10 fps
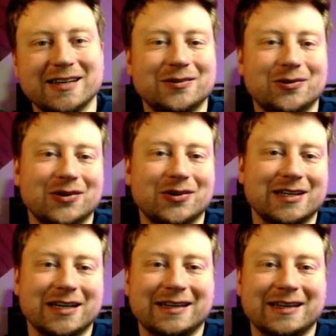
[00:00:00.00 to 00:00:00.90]
and
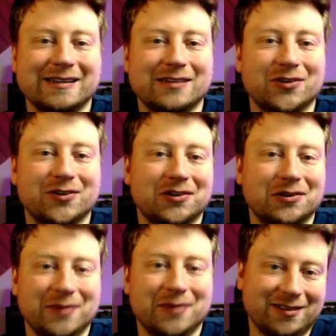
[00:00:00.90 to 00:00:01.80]
then I'll see you
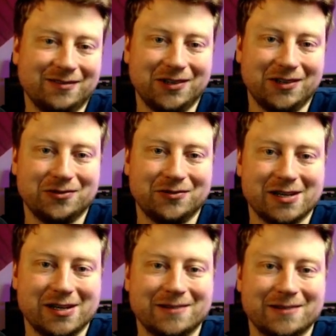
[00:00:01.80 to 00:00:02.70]
again in the next video.